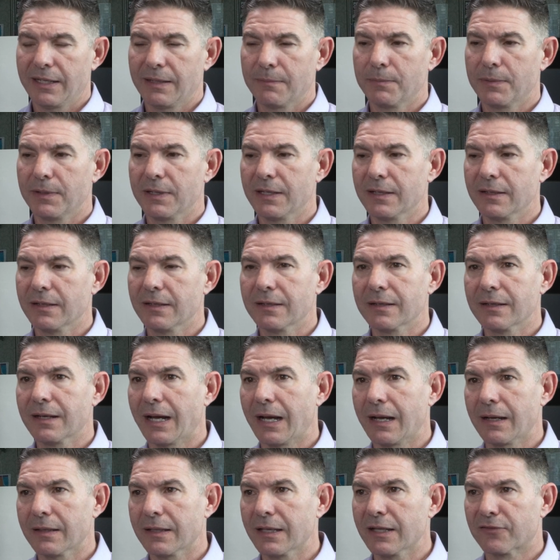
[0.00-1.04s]
But
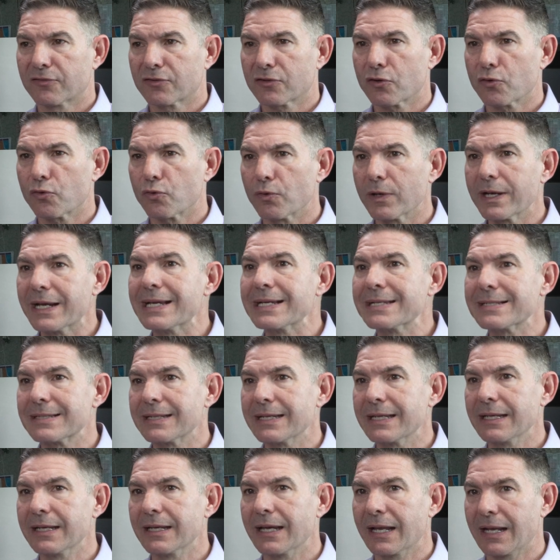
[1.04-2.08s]
it's
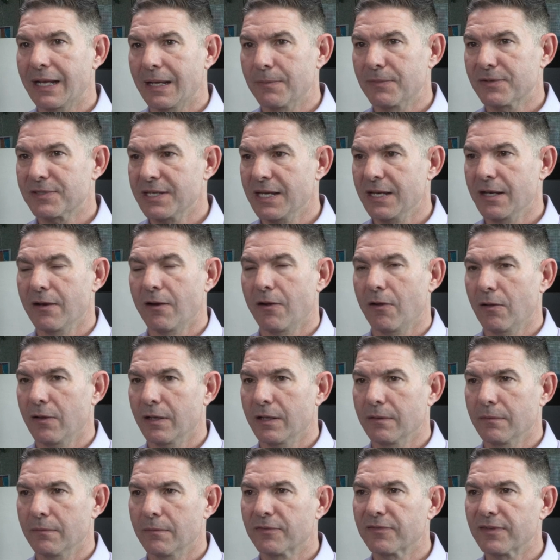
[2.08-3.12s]
crazy, and I'm seeing it all
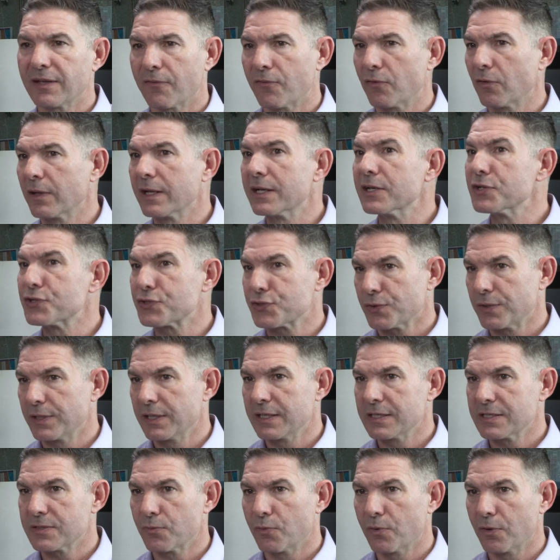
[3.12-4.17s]
in several
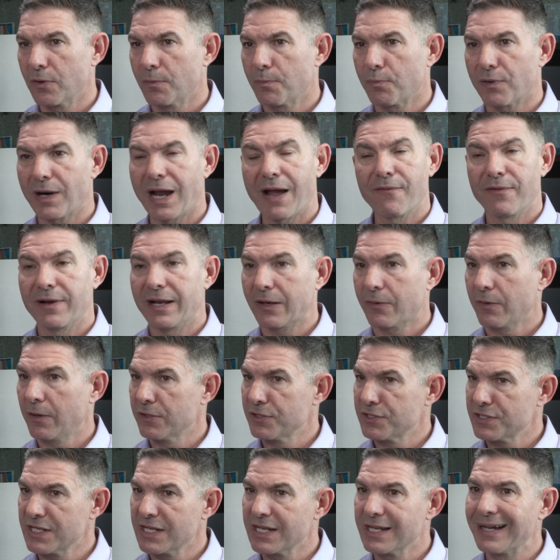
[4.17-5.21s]
industries where private equity are
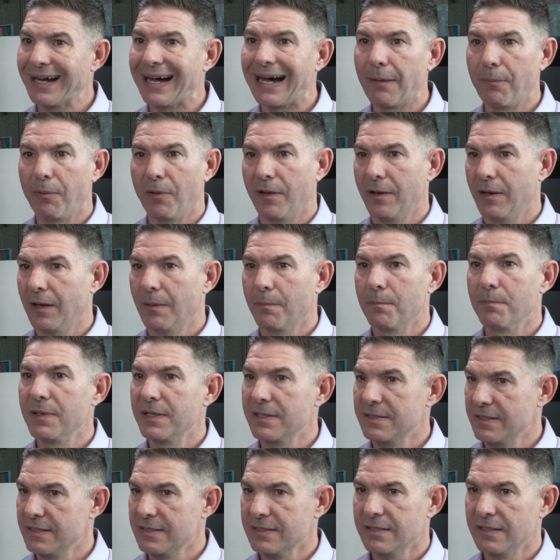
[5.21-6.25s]
just gobbling up
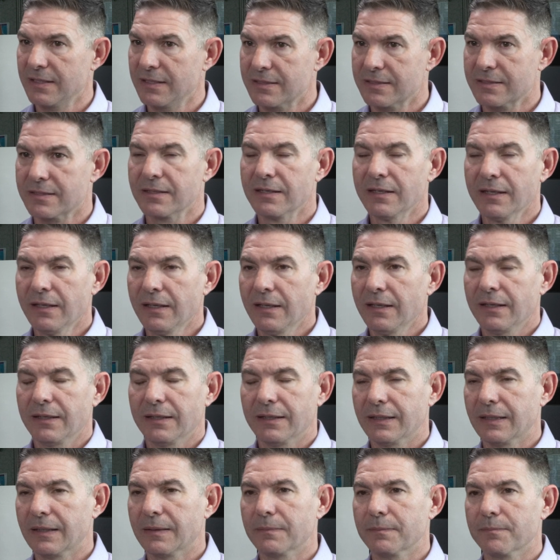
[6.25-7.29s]
businesses.
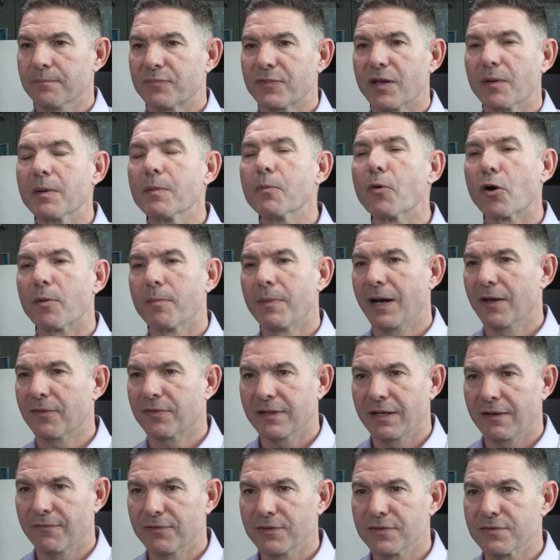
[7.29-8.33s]
Tell me more about
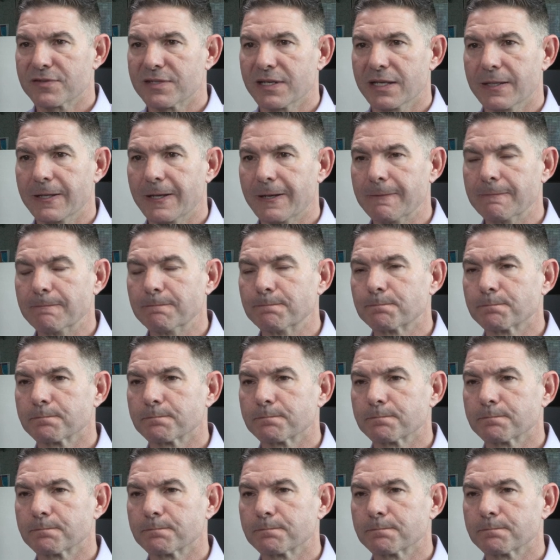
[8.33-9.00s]
that if you've seen that.